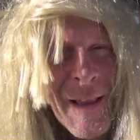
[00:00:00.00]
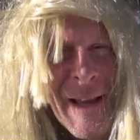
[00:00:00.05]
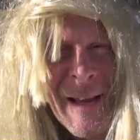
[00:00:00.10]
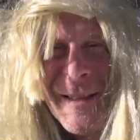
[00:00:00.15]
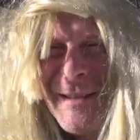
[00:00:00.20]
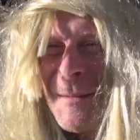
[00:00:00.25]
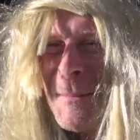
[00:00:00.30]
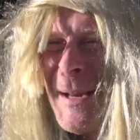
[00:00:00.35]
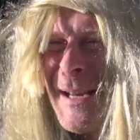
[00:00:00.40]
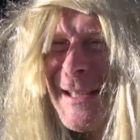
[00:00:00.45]

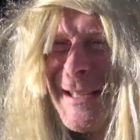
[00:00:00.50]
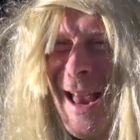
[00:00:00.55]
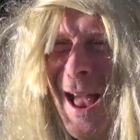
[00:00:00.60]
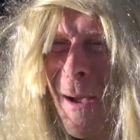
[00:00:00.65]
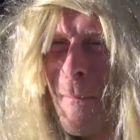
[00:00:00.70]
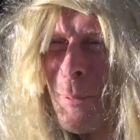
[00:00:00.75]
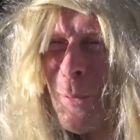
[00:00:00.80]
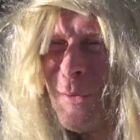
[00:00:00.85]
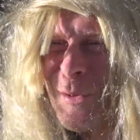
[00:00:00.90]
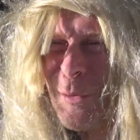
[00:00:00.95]
here's some
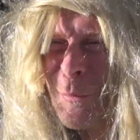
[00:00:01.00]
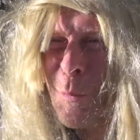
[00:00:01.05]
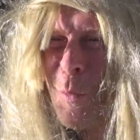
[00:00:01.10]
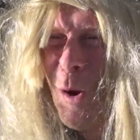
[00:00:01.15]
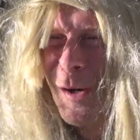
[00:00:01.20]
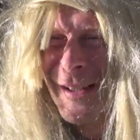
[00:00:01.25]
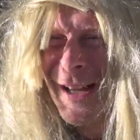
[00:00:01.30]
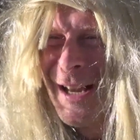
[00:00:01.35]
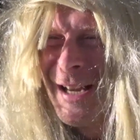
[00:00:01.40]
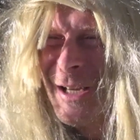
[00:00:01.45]
examples
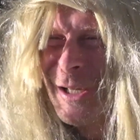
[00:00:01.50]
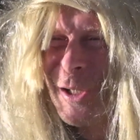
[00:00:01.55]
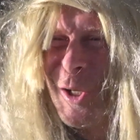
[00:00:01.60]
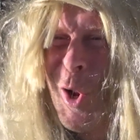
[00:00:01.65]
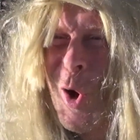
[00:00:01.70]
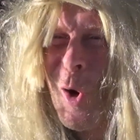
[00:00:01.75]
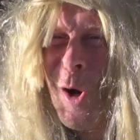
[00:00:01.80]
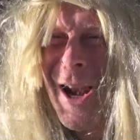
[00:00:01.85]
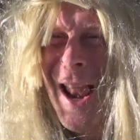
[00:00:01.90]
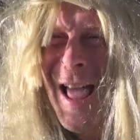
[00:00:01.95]
of what I
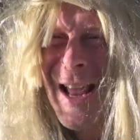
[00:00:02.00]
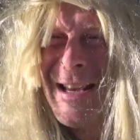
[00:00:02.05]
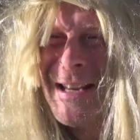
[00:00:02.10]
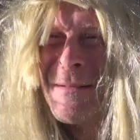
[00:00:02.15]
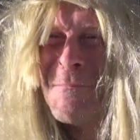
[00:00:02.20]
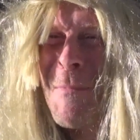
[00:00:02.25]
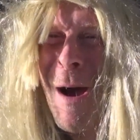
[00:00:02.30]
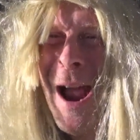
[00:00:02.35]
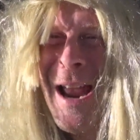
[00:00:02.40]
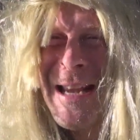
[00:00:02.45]
could look
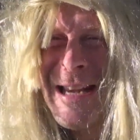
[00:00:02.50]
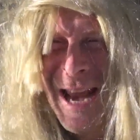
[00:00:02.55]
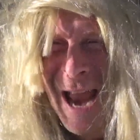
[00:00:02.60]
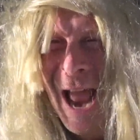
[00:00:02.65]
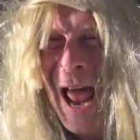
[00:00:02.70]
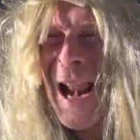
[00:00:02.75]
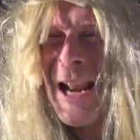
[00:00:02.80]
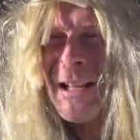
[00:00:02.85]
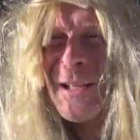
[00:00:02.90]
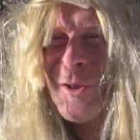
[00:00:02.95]
like in my
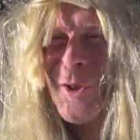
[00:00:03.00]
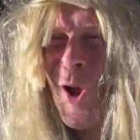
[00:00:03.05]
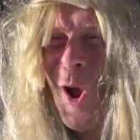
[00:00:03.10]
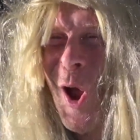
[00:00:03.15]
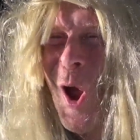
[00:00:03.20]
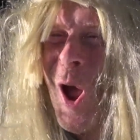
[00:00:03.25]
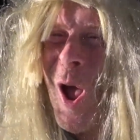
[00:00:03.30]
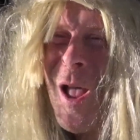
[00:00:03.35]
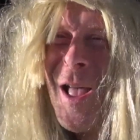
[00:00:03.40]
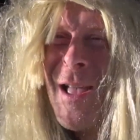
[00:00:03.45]

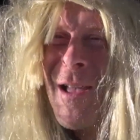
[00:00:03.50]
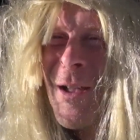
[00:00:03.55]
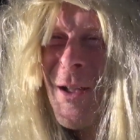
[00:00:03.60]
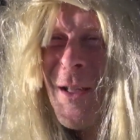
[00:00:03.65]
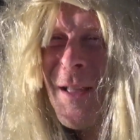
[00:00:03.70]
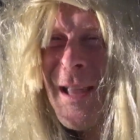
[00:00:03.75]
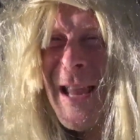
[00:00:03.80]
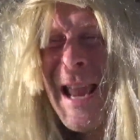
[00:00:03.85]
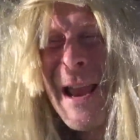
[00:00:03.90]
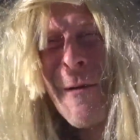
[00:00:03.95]
calendar.
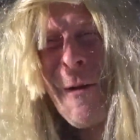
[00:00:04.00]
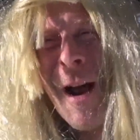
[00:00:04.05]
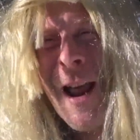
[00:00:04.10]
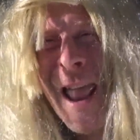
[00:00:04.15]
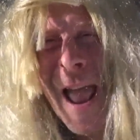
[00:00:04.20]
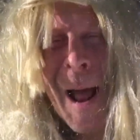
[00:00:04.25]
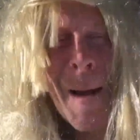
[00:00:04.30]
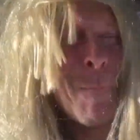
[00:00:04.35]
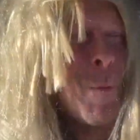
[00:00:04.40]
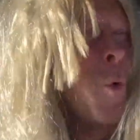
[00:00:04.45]
Here
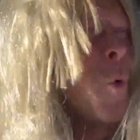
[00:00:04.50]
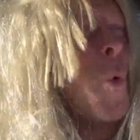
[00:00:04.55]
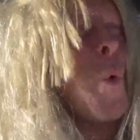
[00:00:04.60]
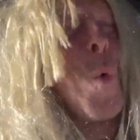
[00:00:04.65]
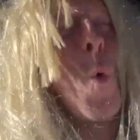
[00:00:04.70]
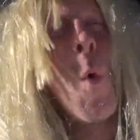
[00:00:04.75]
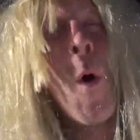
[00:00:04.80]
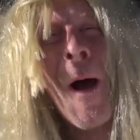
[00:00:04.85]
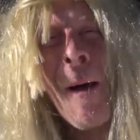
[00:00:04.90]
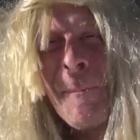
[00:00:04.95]
I am.
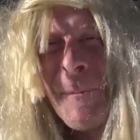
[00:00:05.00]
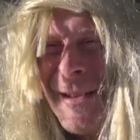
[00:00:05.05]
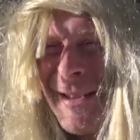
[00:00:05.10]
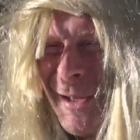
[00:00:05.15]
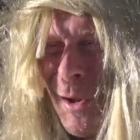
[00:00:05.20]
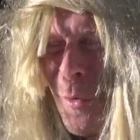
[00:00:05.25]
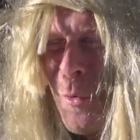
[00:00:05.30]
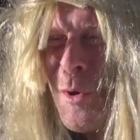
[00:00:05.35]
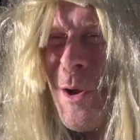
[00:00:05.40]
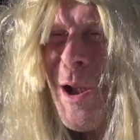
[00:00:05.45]
Oh, I'm
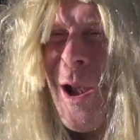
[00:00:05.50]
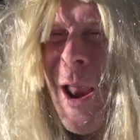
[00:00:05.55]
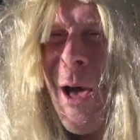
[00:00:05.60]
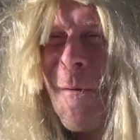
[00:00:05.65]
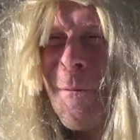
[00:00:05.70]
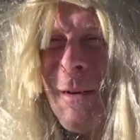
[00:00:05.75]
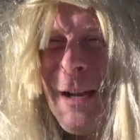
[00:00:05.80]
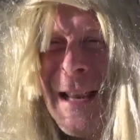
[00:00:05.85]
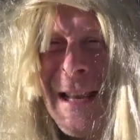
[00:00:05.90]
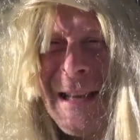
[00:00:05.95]
so
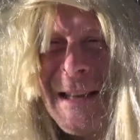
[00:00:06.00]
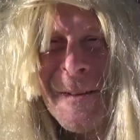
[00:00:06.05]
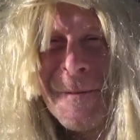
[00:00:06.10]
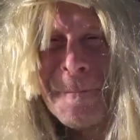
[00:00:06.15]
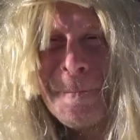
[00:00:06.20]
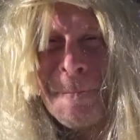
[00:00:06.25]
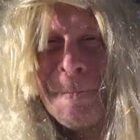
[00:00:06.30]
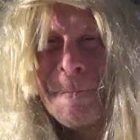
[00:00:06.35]
lovely.